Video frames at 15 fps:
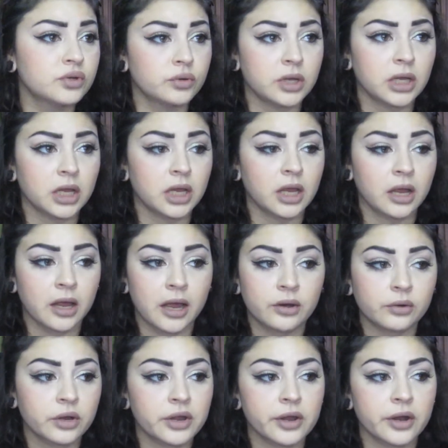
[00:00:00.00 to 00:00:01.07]
doing it. I
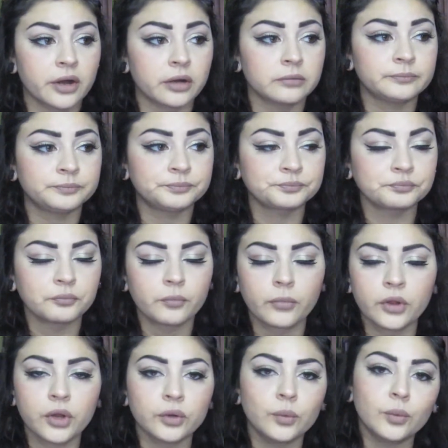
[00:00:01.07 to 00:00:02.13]
don't care
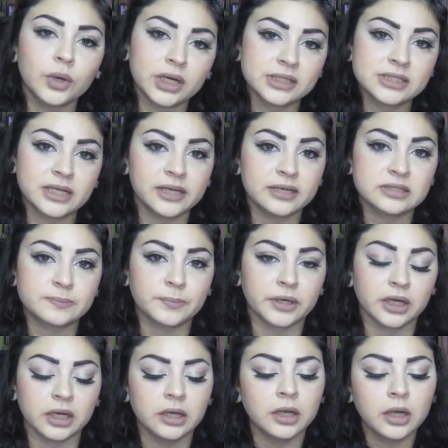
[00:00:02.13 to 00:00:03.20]
what it takes.
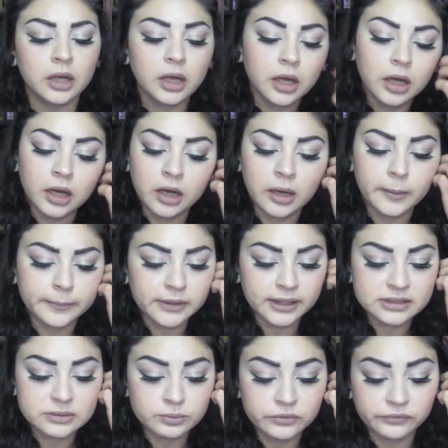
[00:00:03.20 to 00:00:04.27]
But
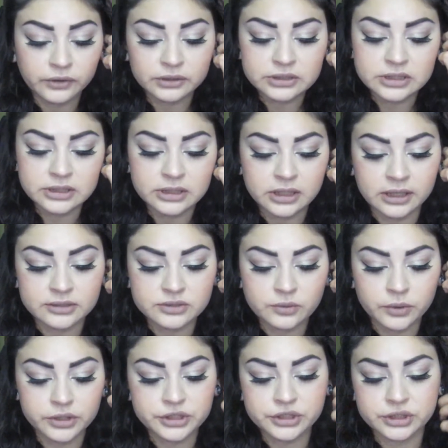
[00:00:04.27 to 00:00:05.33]
let's move on to the next
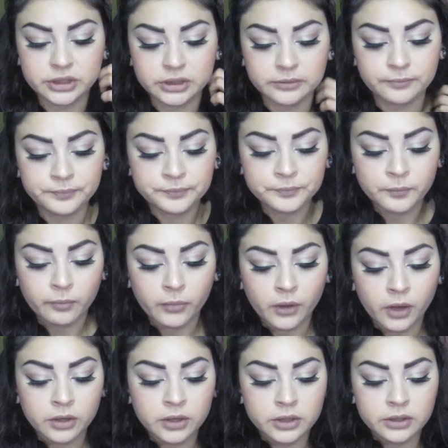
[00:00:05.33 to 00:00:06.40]
question.
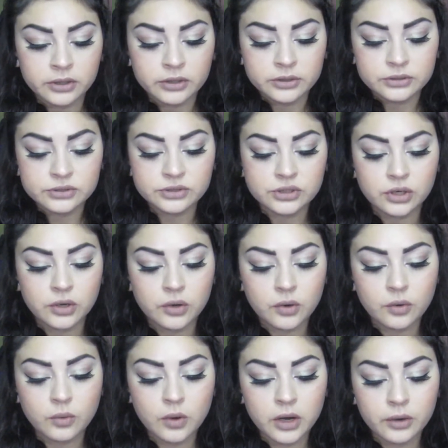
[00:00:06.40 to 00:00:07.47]

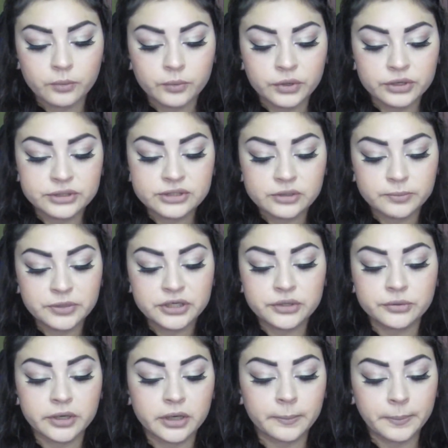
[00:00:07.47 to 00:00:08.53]
So, will you still be
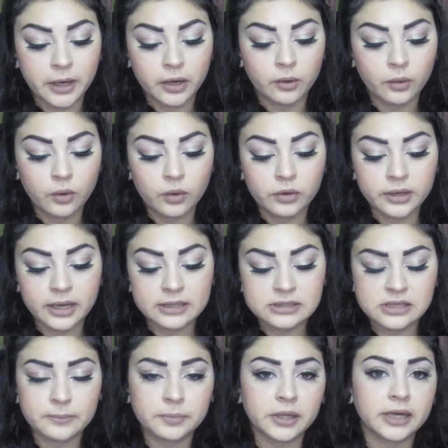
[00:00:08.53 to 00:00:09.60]
doing apparel?
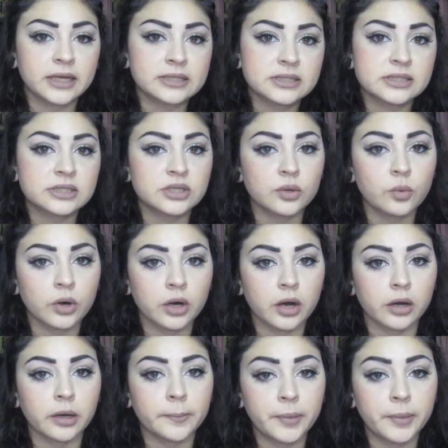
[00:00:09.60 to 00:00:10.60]
Yes, I'm planning to still work on